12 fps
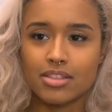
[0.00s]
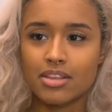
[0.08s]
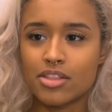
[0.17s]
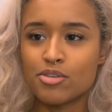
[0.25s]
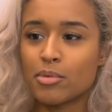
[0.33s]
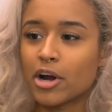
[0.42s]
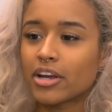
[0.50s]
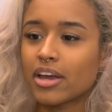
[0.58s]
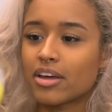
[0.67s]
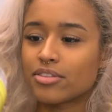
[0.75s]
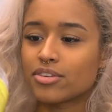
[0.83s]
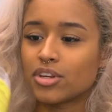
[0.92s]
And then the Marc
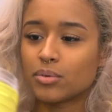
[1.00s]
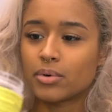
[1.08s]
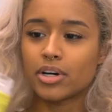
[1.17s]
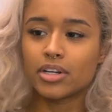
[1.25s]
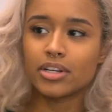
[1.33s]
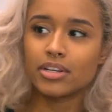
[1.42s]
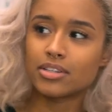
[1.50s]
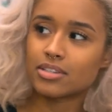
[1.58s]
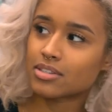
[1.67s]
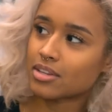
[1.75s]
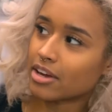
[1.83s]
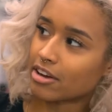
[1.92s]
Anthony one
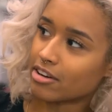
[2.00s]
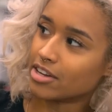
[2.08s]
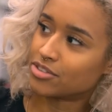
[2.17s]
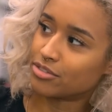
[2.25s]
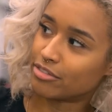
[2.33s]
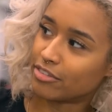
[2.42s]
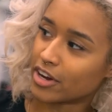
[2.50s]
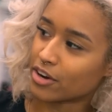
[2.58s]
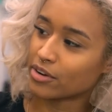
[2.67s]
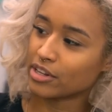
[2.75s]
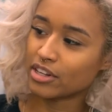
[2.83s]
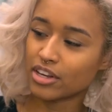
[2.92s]
is like, it's
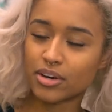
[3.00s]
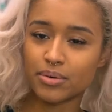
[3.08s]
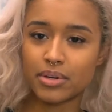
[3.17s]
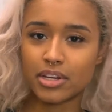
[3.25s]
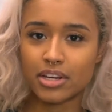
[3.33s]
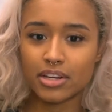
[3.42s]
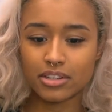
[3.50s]
very liquidy.